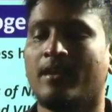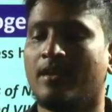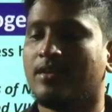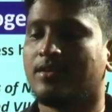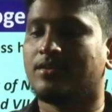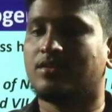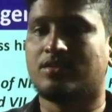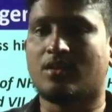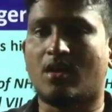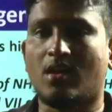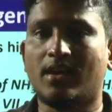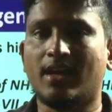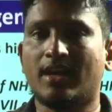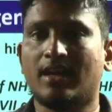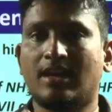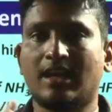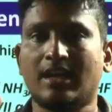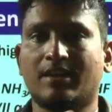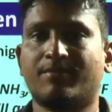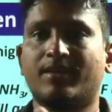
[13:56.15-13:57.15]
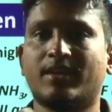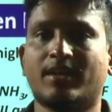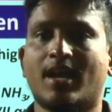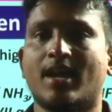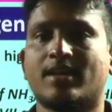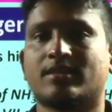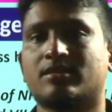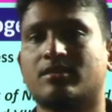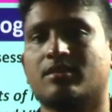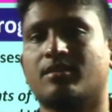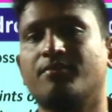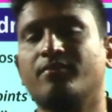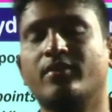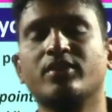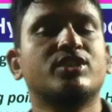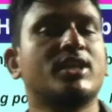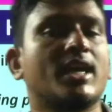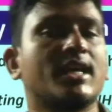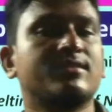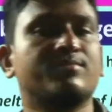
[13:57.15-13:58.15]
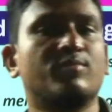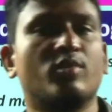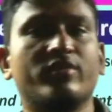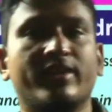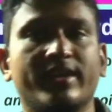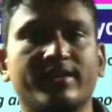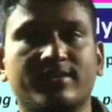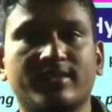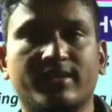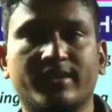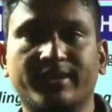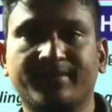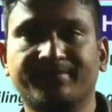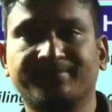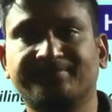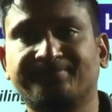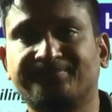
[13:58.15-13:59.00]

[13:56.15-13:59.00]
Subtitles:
Solid, liquid, gas. Which has more density?